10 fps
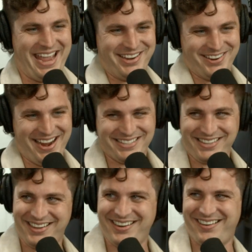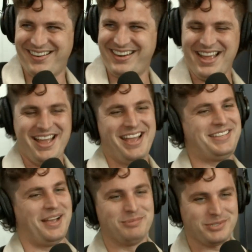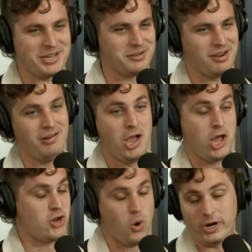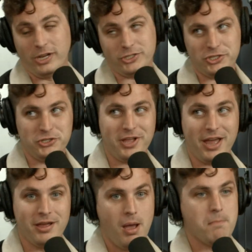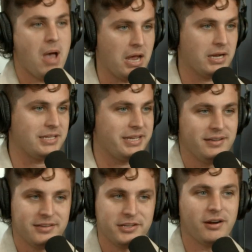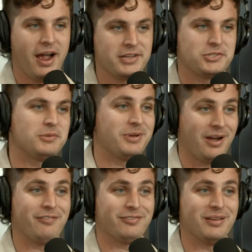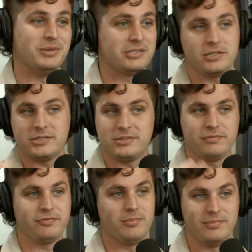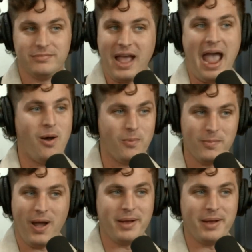ate your ass out hard. So I'm just letting you know, no one else should do that. Medically, your ass should be off limits just from how I